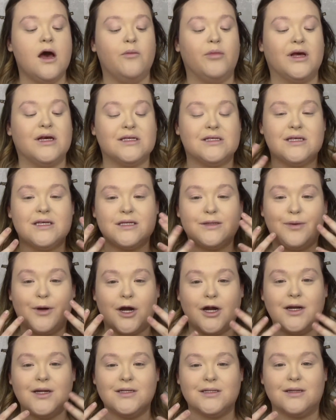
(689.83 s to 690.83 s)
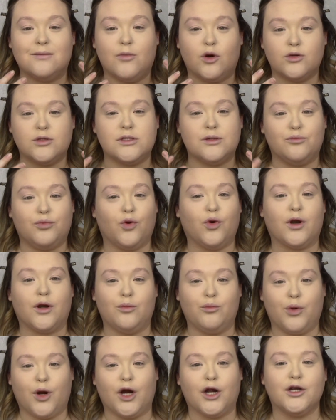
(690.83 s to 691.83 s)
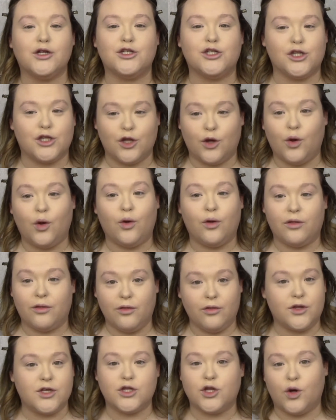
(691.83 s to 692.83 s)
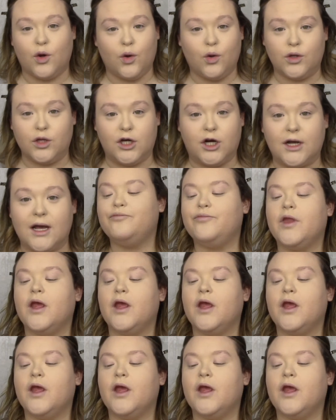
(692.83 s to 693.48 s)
because this part is the most important part to the whole look.